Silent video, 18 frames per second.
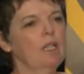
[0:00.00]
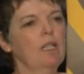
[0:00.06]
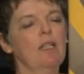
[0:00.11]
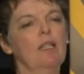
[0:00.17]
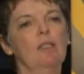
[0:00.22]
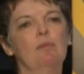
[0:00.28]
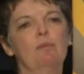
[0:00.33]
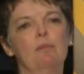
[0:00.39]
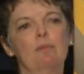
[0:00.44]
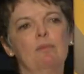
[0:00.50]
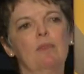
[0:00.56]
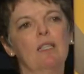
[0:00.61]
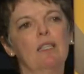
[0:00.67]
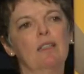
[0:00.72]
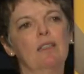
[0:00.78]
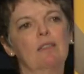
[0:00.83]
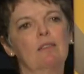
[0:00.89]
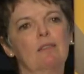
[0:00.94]
Um,
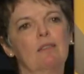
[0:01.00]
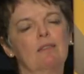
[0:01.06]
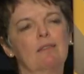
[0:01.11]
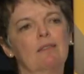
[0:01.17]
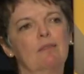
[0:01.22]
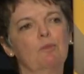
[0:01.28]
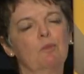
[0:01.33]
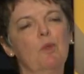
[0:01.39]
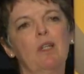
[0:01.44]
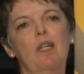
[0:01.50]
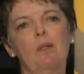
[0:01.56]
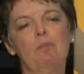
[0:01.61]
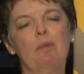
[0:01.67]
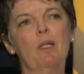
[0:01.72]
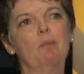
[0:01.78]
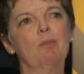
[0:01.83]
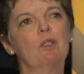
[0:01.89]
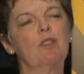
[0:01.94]
uh, when I
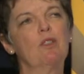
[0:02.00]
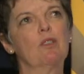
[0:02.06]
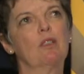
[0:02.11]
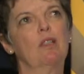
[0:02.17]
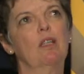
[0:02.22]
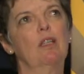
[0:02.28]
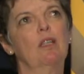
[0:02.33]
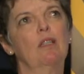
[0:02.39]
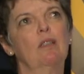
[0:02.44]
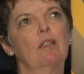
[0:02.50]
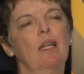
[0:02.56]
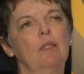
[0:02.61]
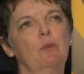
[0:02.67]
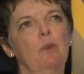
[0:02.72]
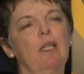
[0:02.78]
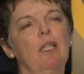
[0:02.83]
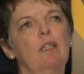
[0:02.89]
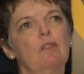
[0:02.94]
published uh, At
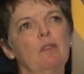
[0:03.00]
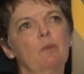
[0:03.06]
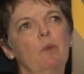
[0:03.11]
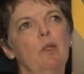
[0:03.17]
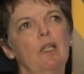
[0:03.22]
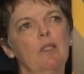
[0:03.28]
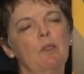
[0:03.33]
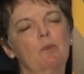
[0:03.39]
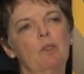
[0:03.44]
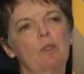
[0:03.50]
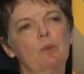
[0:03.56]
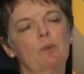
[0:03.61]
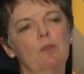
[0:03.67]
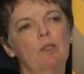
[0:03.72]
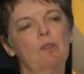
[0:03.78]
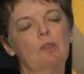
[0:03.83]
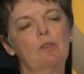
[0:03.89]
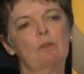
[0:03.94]
Weddings and Wakes, which
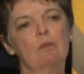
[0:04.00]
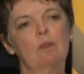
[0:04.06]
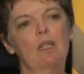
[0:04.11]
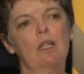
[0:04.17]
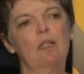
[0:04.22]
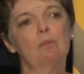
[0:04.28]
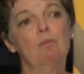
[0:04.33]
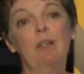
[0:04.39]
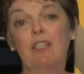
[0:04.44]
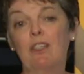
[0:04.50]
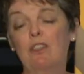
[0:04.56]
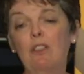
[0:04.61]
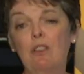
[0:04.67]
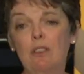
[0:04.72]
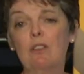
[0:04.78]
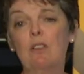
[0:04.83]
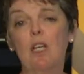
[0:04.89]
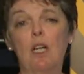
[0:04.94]
was uh, my
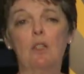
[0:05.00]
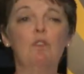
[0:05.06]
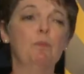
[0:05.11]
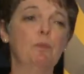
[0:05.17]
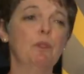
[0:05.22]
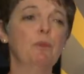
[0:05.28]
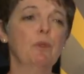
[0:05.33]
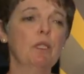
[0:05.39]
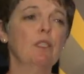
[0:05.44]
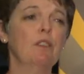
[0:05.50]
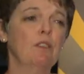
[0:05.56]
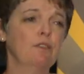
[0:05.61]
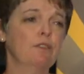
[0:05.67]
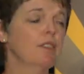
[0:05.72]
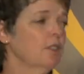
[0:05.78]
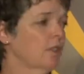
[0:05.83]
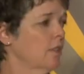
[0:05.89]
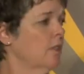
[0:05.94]
third novel, but really the
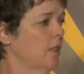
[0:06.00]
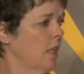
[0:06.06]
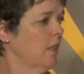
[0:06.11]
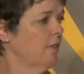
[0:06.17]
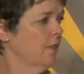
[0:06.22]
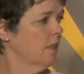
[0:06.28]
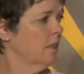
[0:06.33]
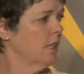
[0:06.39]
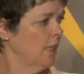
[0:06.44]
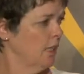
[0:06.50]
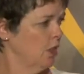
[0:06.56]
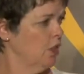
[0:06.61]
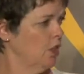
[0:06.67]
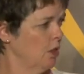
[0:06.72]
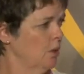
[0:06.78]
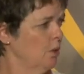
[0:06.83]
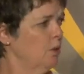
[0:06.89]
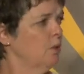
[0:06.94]
first novel that
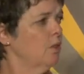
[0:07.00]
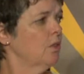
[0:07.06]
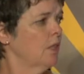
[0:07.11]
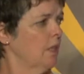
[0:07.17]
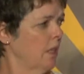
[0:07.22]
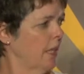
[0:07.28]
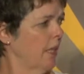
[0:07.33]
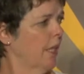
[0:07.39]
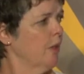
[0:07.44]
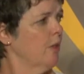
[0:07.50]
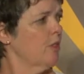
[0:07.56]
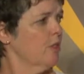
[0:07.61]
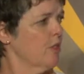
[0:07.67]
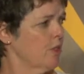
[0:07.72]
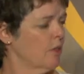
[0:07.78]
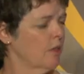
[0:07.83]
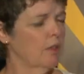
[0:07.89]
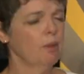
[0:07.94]
used the
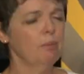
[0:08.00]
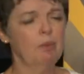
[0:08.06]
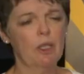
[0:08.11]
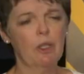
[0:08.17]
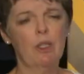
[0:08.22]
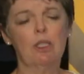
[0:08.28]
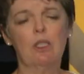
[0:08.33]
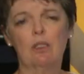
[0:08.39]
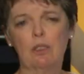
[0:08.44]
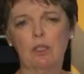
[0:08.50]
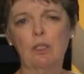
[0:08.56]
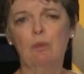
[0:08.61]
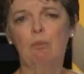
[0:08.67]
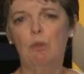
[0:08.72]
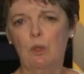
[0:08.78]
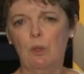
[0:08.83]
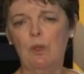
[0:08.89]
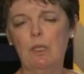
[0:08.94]
Irish American
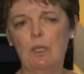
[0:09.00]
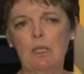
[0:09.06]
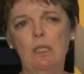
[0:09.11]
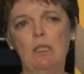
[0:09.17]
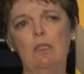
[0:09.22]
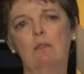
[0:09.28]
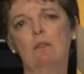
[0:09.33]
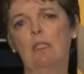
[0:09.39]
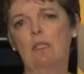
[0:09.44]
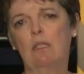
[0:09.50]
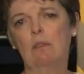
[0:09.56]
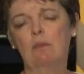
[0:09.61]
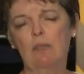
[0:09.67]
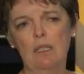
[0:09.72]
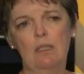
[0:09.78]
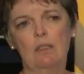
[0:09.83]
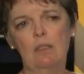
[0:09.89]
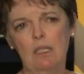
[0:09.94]
community um,
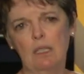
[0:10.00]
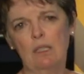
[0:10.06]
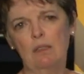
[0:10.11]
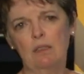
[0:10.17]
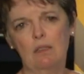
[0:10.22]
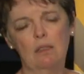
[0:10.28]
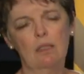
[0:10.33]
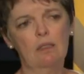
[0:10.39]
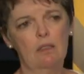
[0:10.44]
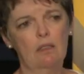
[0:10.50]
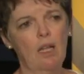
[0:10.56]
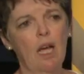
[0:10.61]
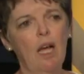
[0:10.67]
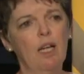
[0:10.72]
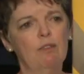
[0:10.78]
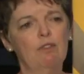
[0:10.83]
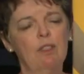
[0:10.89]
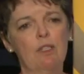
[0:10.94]
in, in an
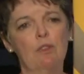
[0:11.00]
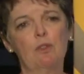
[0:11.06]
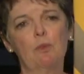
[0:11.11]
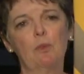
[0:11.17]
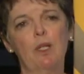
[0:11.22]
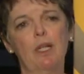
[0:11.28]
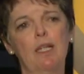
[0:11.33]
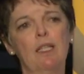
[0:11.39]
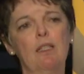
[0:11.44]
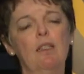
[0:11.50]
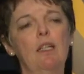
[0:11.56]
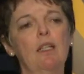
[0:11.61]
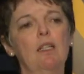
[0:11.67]
obvious way,